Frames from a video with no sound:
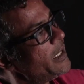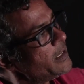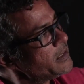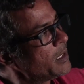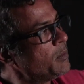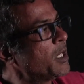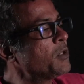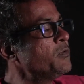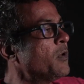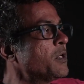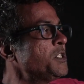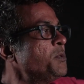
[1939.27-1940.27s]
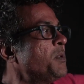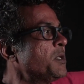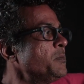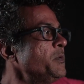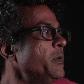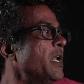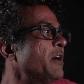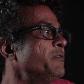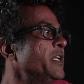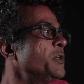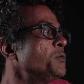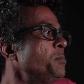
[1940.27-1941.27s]
and Tamil Nadu Forest Department will have
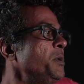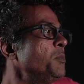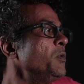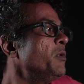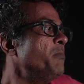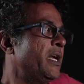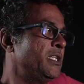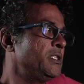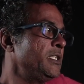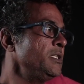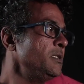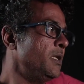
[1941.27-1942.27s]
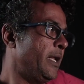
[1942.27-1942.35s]
their own people who are managing the